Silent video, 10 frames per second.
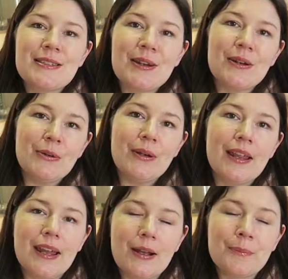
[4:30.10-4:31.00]
So
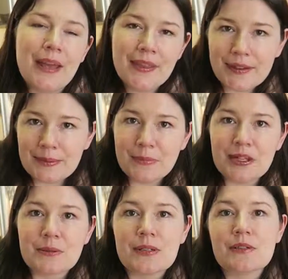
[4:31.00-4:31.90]
bear that in
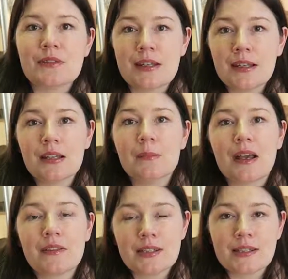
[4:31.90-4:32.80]
mind when you're thinking
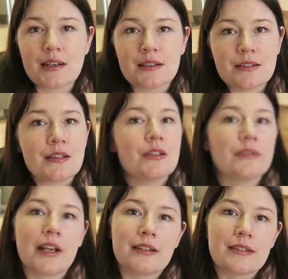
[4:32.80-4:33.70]
about the designers that
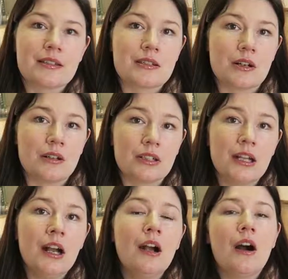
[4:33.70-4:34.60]
you'd like to stock.
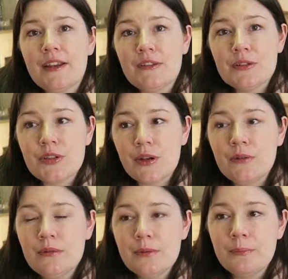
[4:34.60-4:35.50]
If you
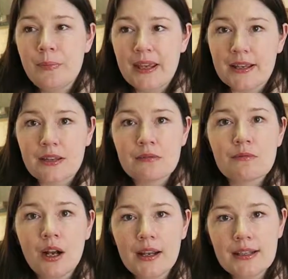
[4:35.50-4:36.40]
don't pick the
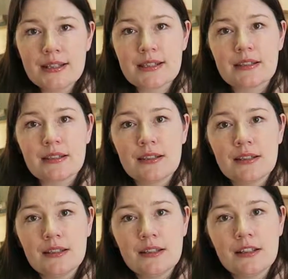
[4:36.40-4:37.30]
right
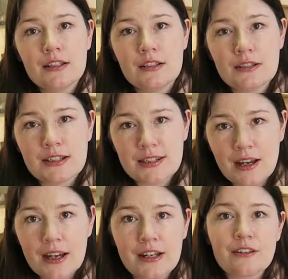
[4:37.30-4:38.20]

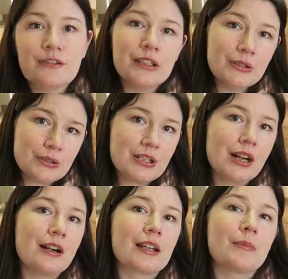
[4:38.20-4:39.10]
designer for your
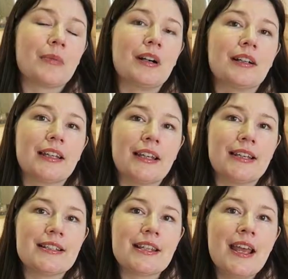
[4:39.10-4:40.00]
target
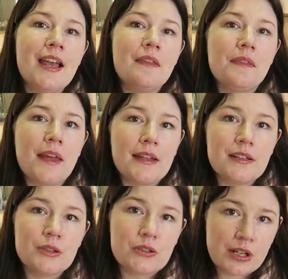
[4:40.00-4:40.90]
market,
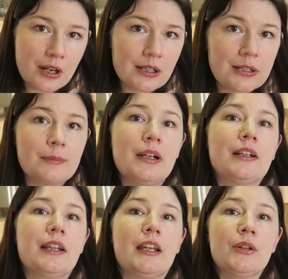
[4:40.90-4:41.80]
then your target
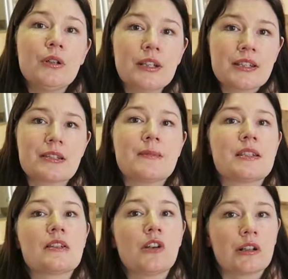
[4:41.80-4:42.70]
market, your
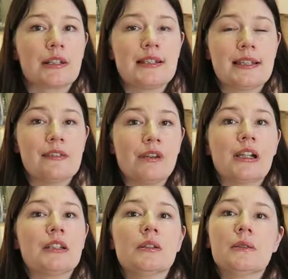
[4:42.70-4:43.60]
customers, are not going to see the
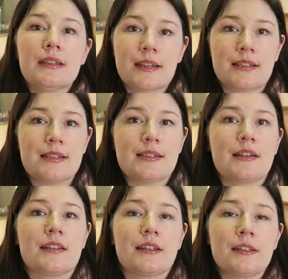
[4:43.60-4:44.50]
value in that
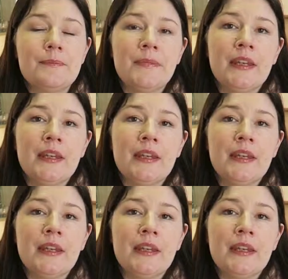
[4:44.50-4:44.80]
designer.